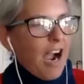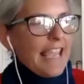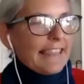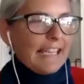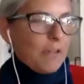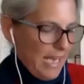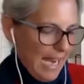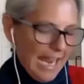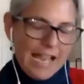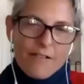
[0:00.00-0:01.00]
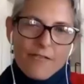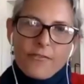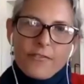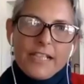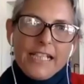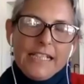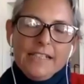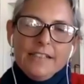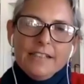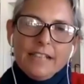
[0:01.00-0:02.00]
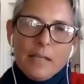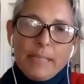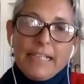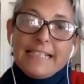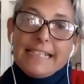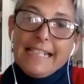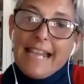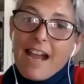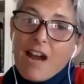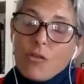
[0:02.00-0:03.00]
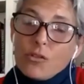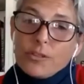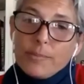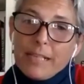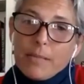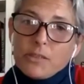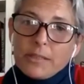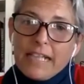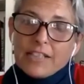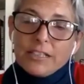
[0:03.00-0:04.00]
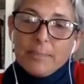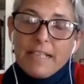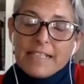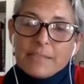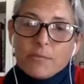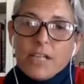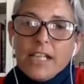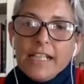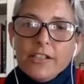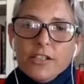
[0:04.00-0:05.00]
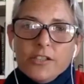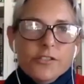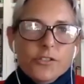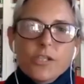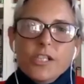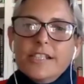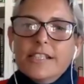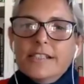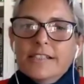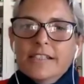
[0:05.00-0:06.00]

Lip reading: think we have the ability now to be able to actually make some really good choices